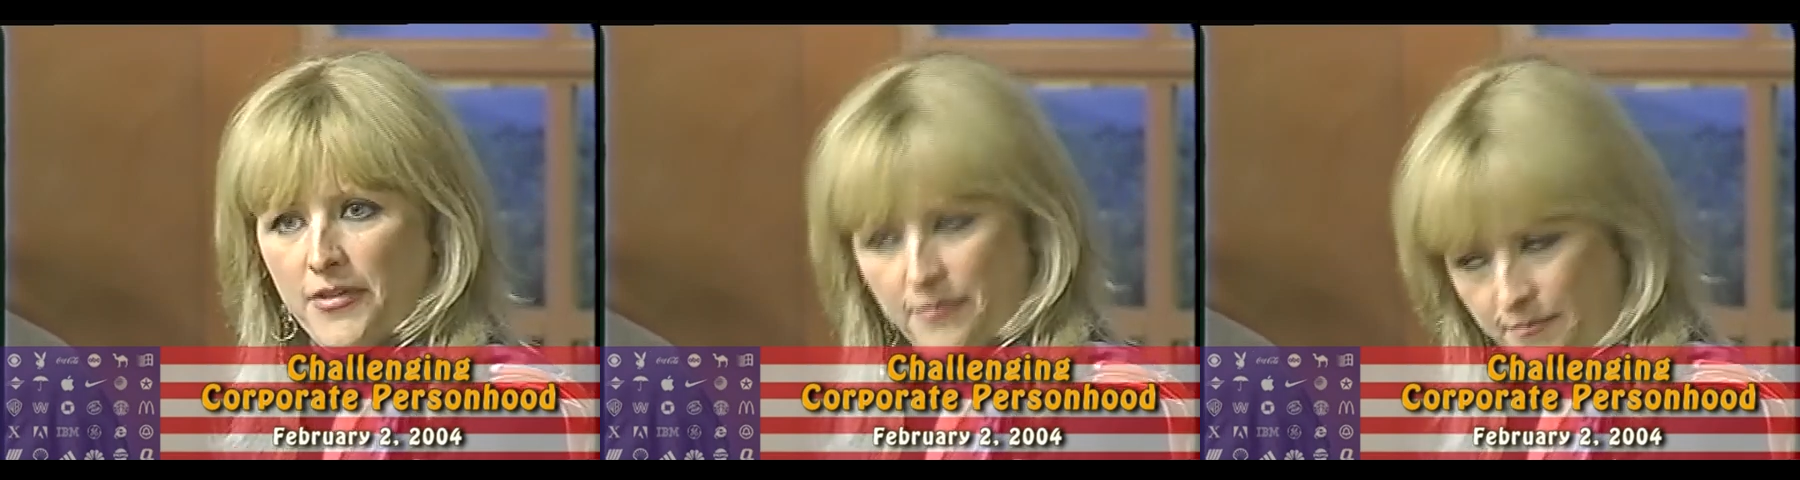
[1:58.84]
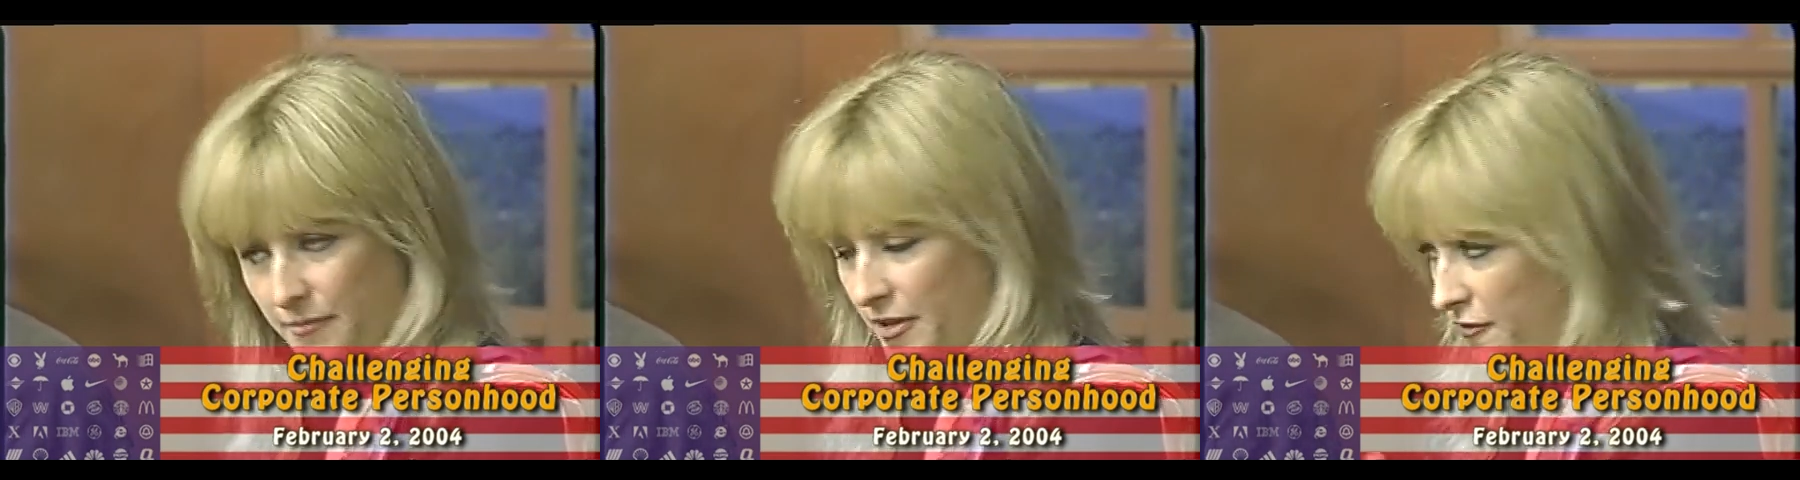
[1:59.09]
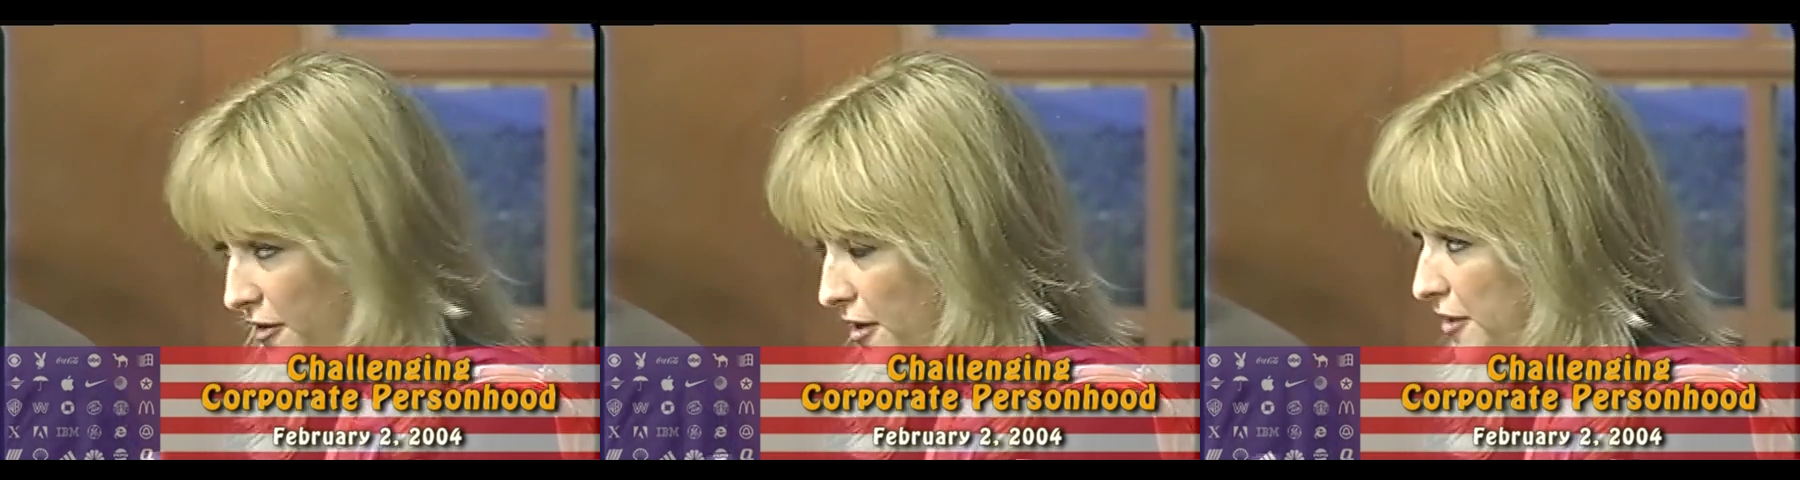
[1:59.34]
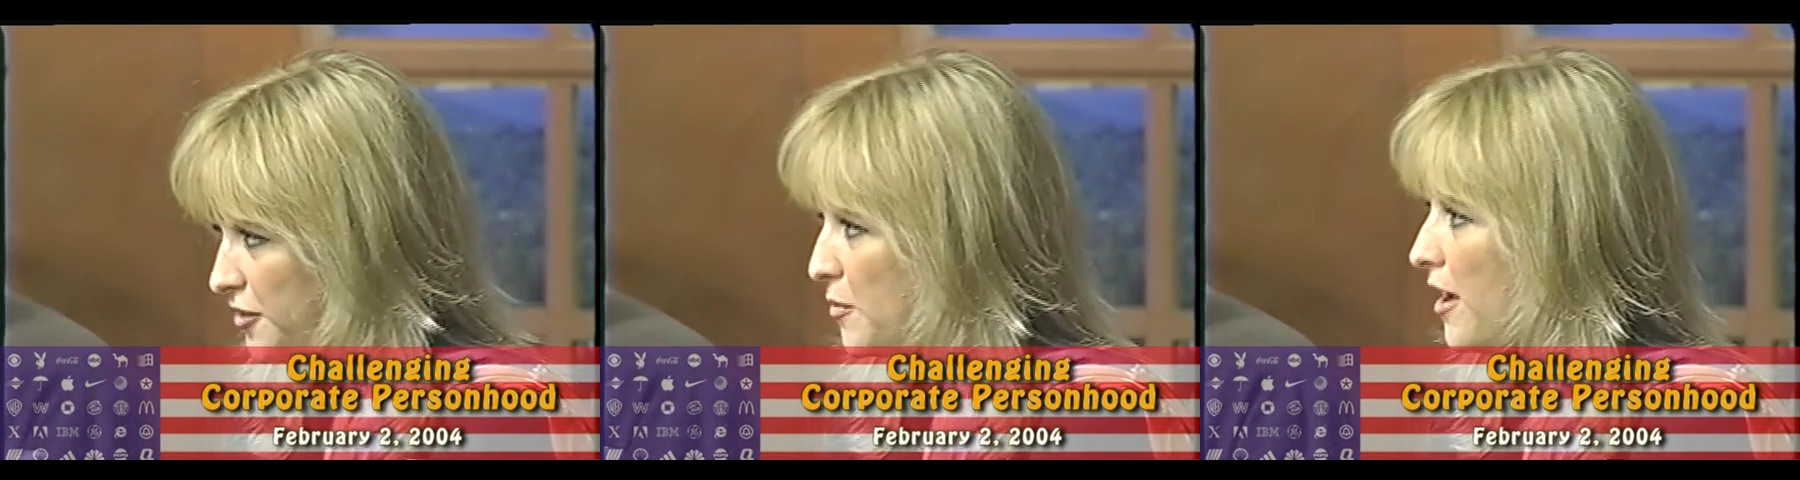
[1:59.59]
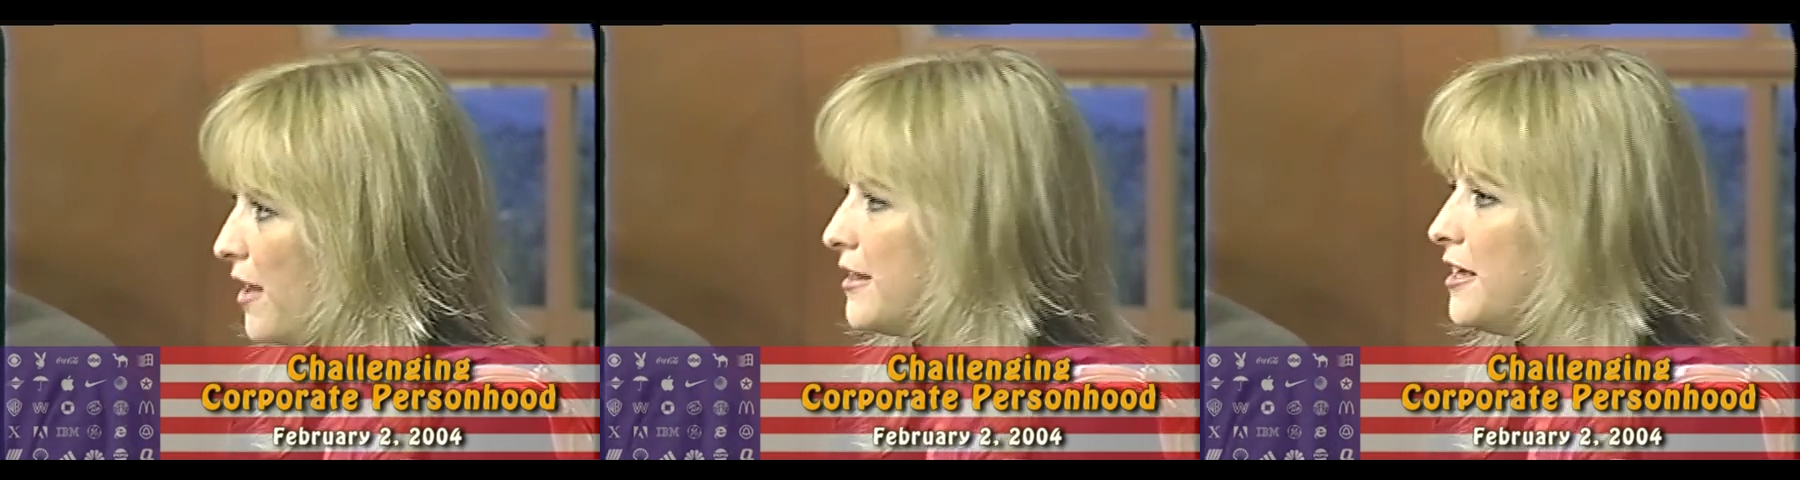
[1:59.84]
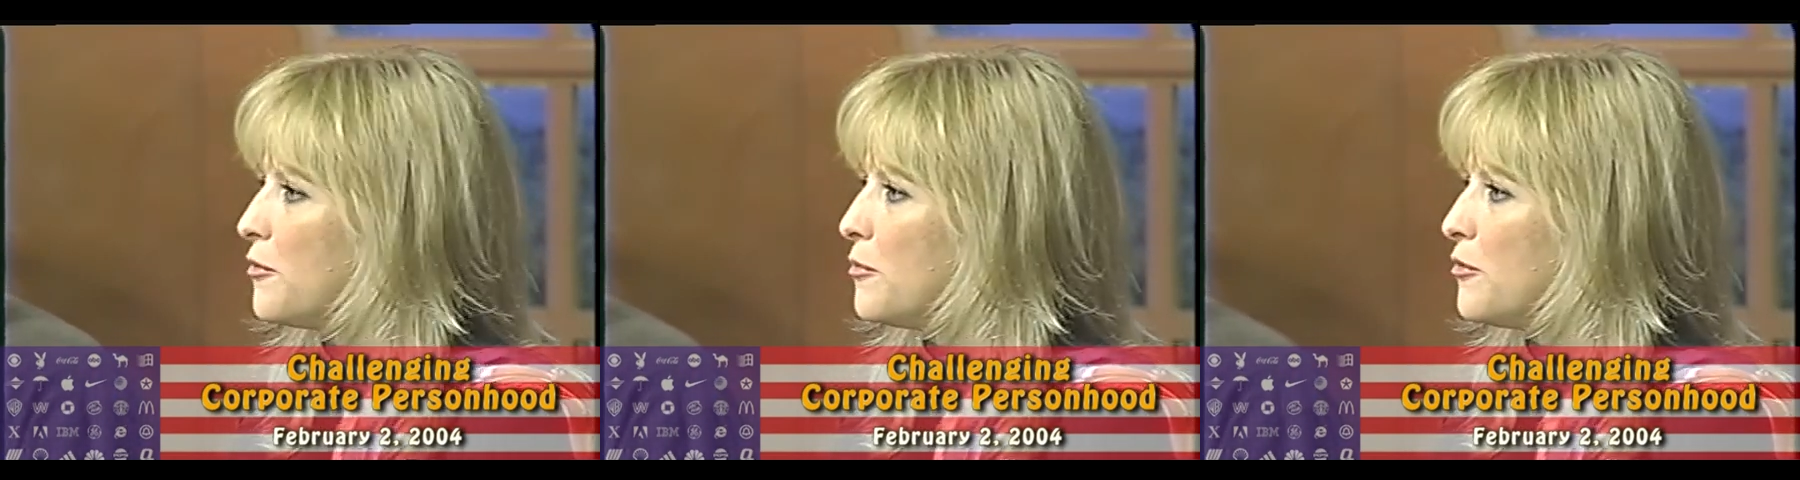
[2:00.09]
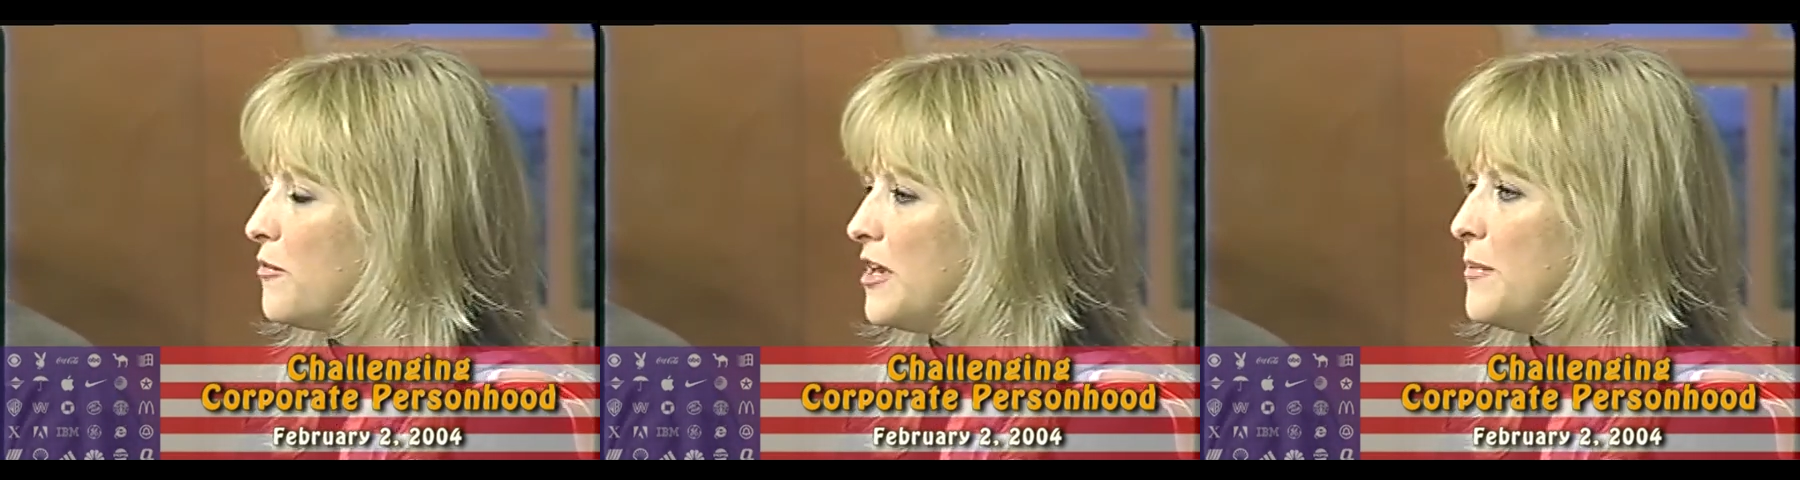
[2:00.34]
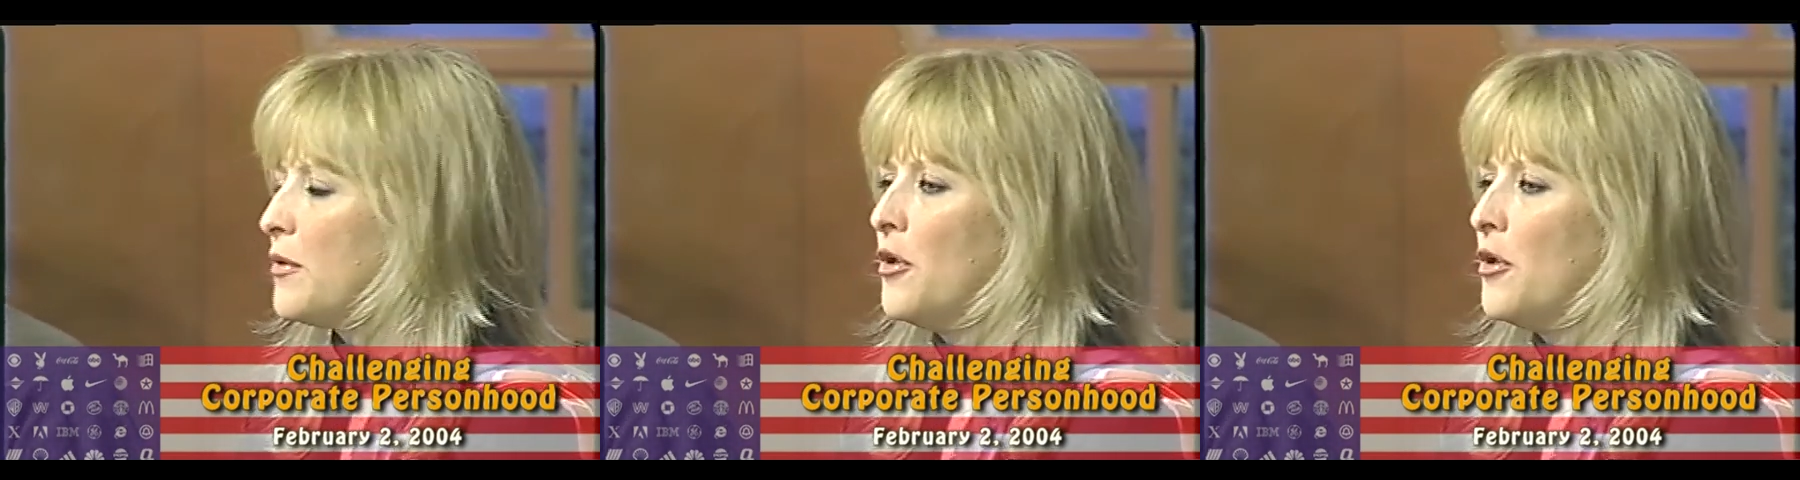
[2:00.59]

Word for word: a very small elite group of people